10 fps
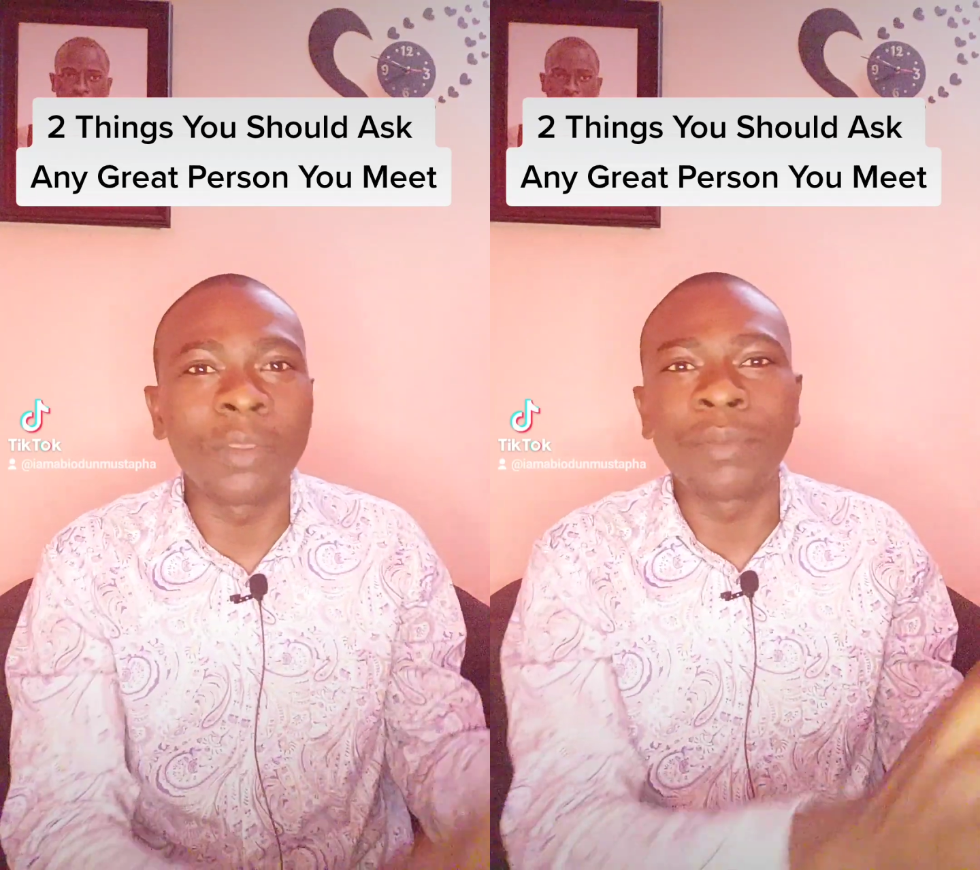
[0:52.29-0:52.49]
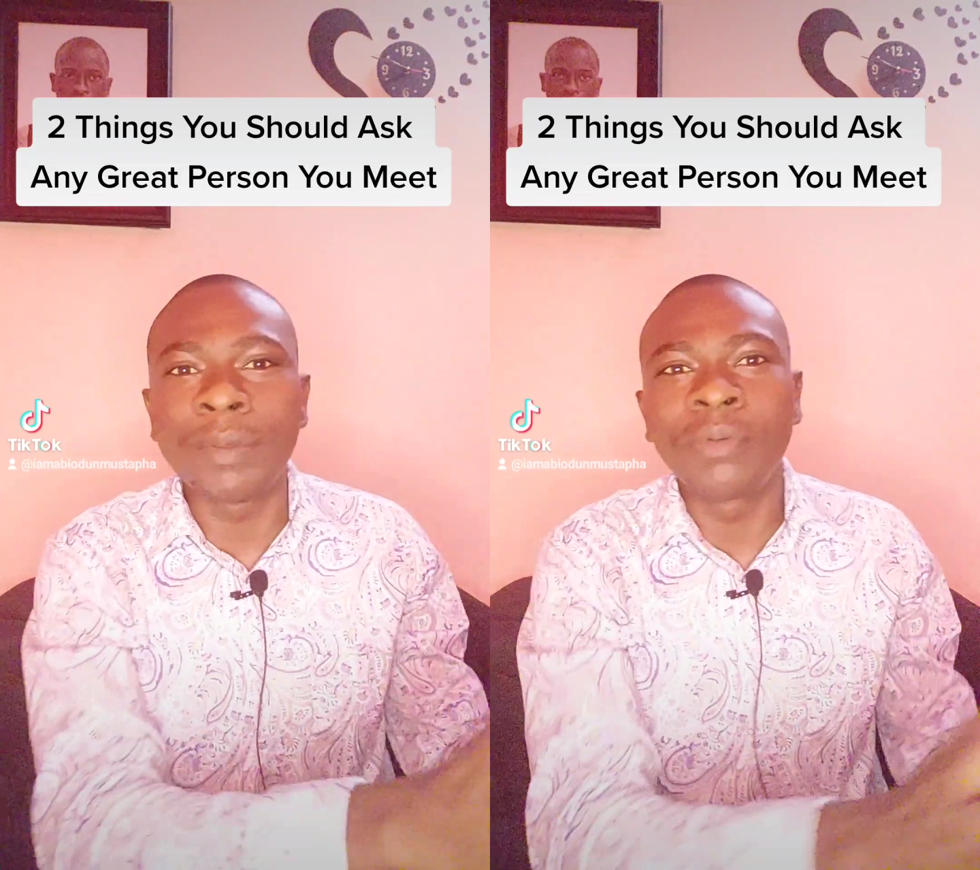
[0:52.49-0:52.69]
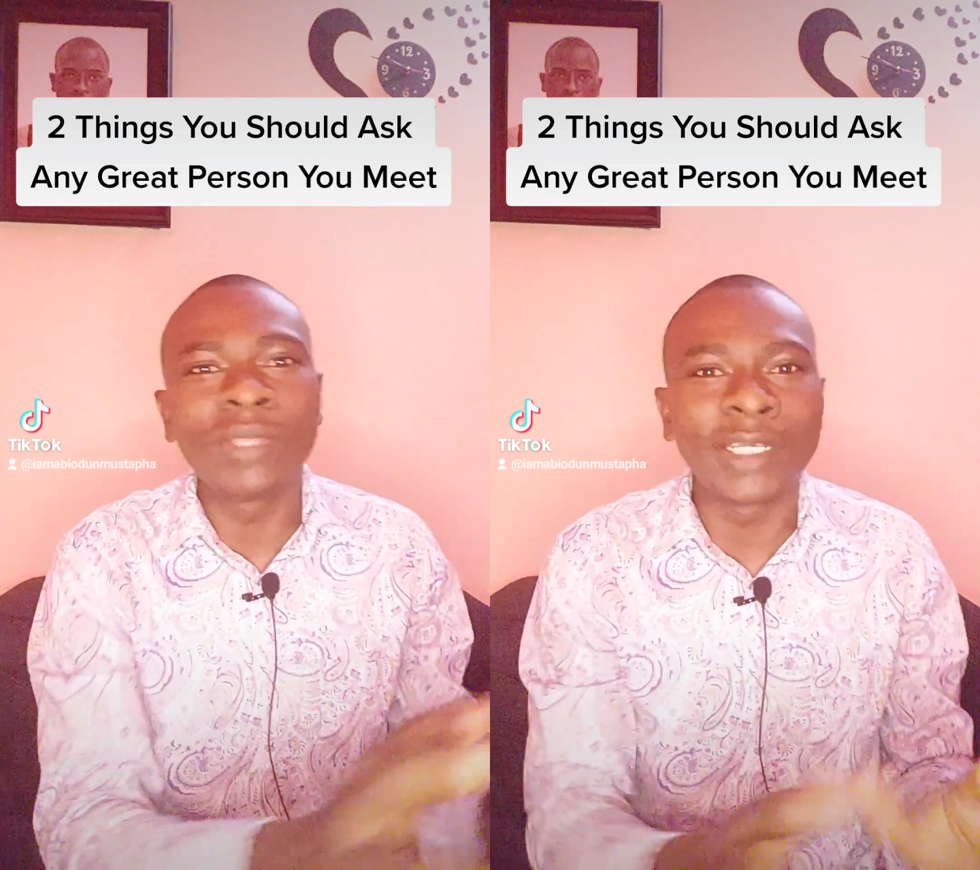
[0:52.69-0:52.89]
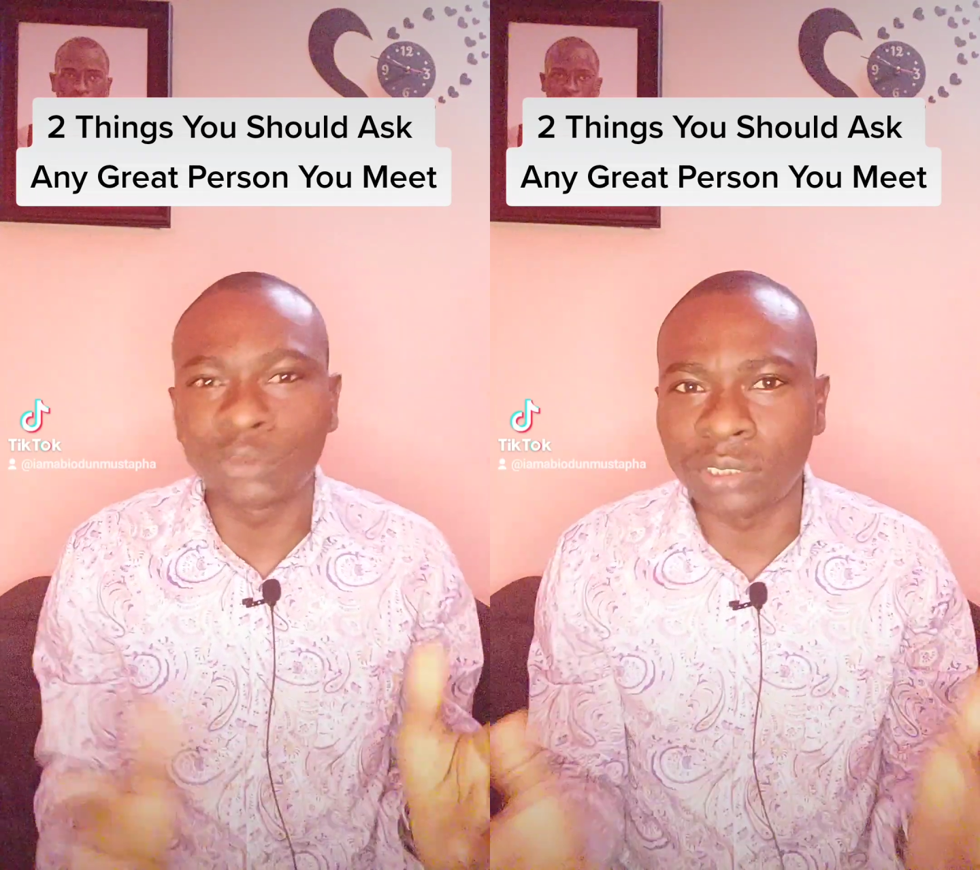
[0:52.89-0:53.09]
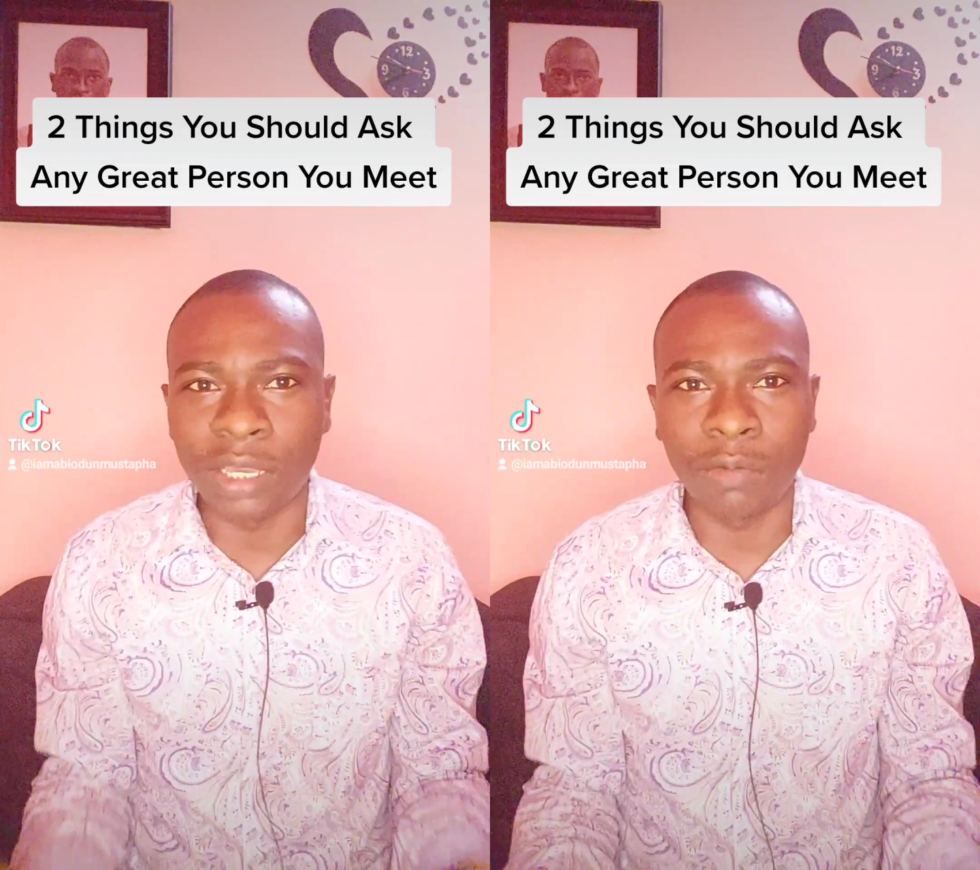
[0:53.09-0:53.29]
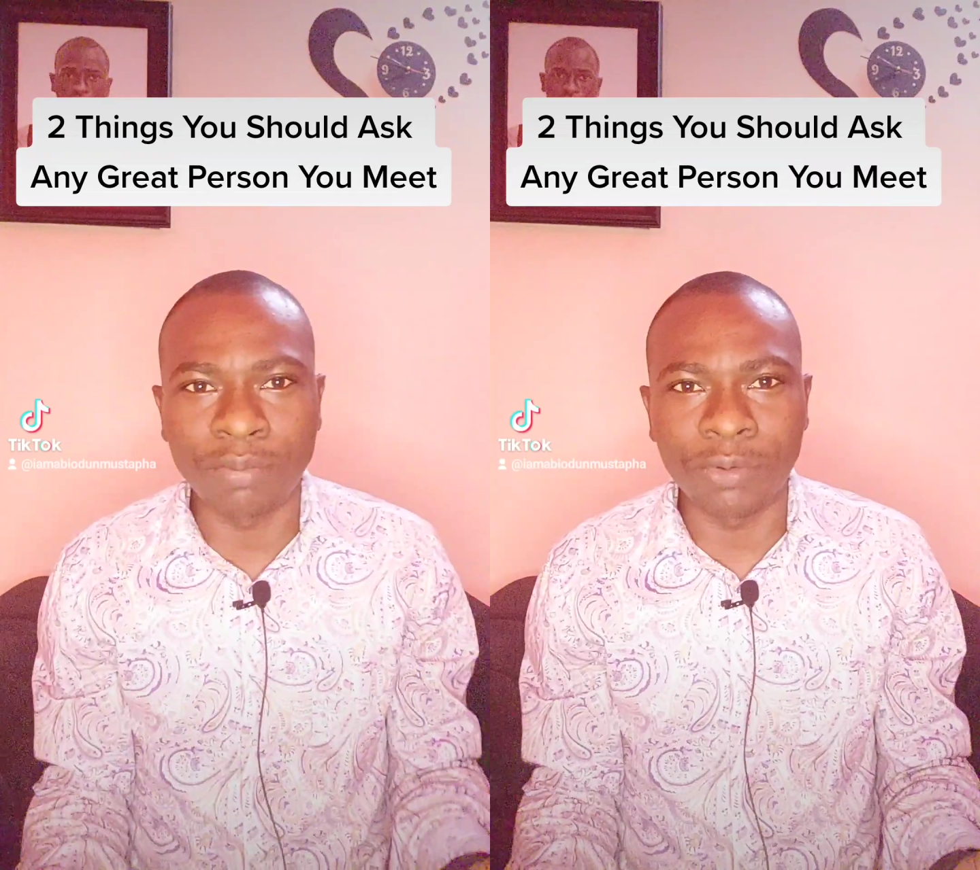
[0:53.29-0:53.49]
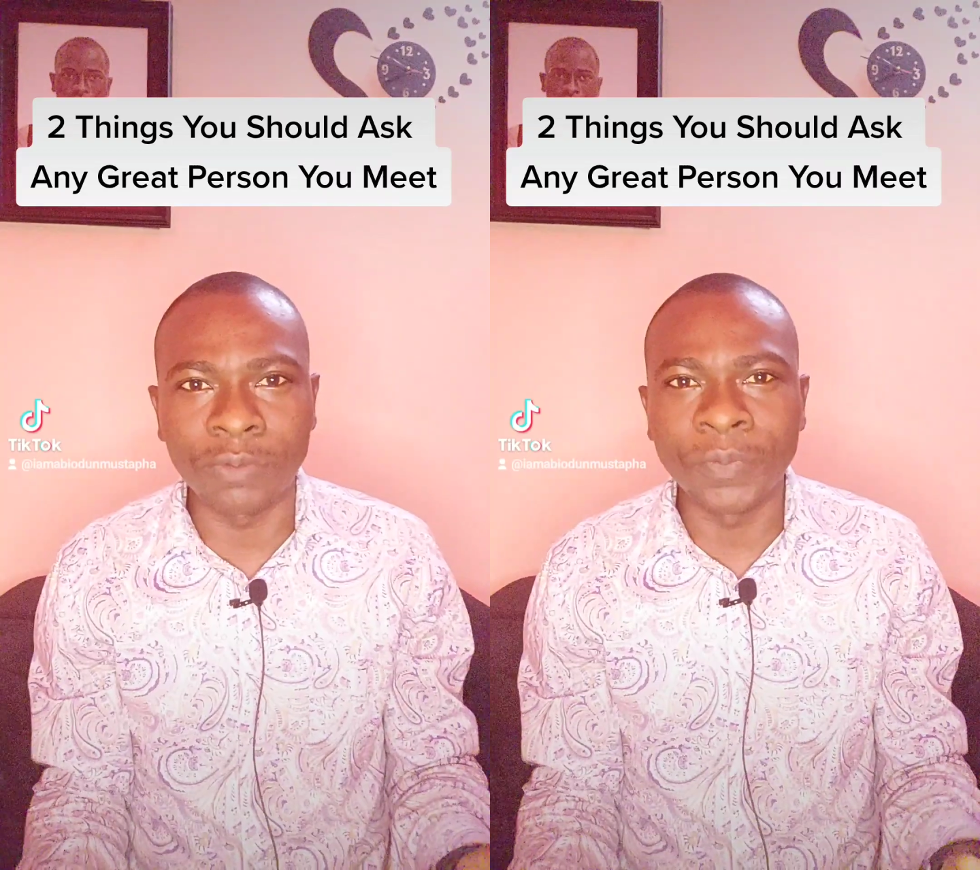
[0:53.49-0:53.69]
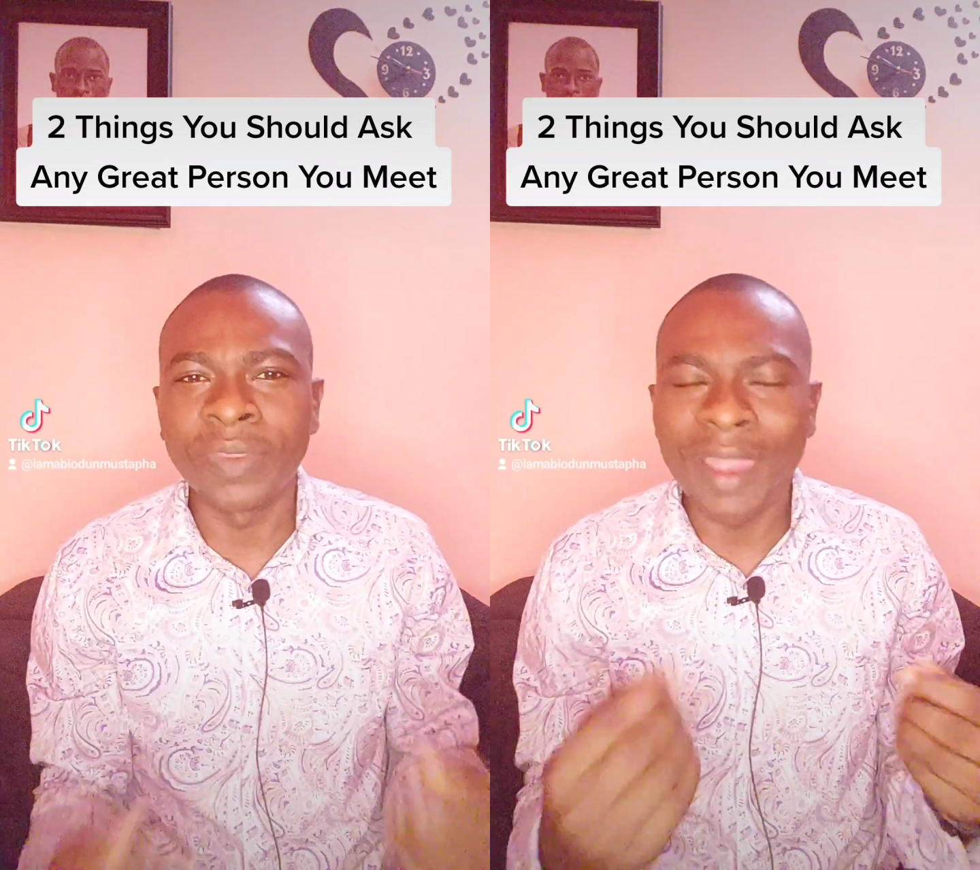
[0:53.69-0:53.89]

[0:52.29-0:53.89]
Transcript: the people that should help you.